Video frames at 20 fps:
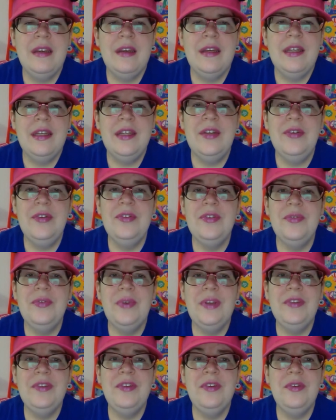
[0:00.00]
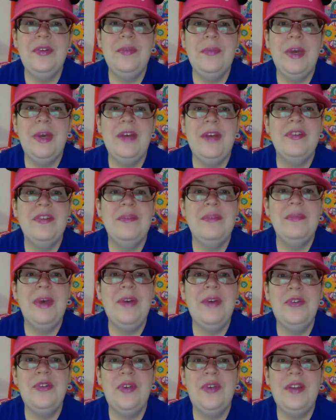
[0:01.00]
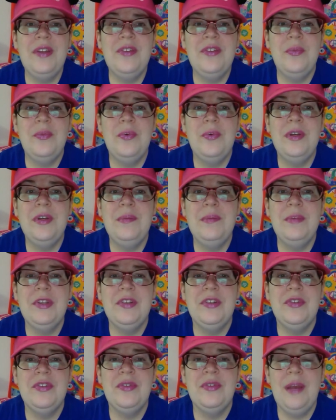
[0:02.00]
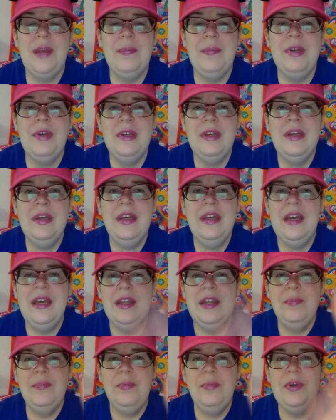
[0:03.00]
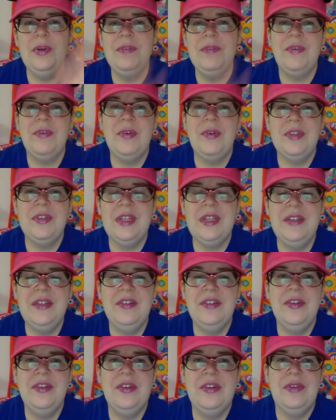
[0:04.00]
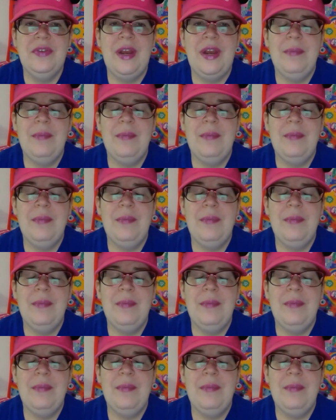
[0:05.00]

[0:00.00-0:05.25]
He goes to rescue the mouse. The mouse tries to warn him it's a trap, and the boy falls into the trap.